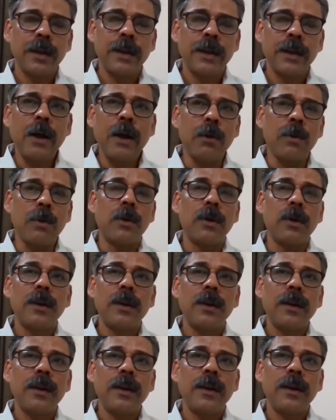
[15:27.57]
Now,
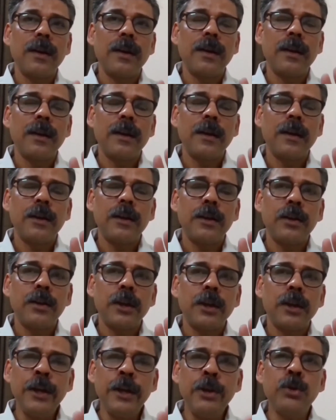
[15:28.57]

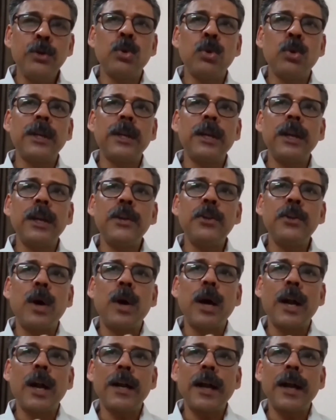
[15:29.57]
in total, you
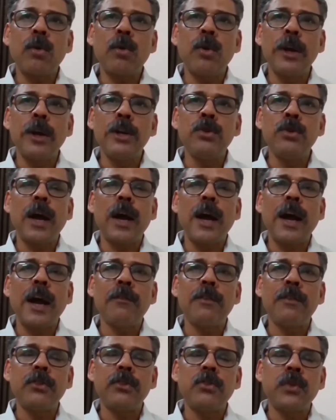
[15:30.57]
are going to
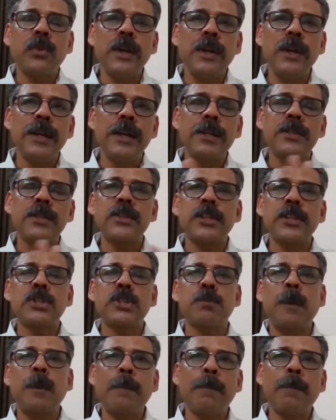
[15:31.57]
have in 3 years
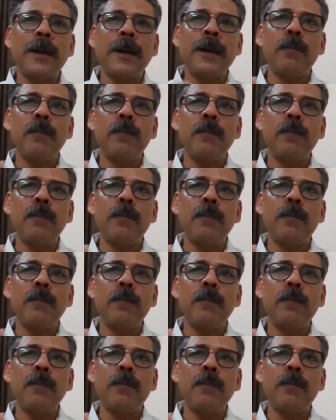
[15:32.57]
6 papers.